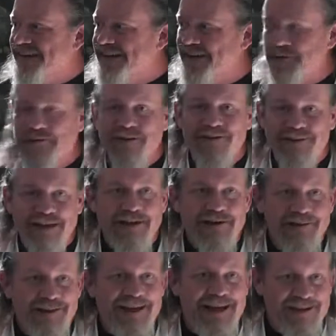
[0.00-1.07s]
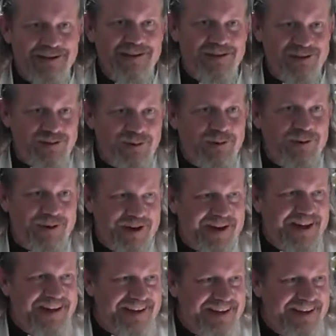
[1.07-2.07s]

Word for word: In other words, they knew the end of the story.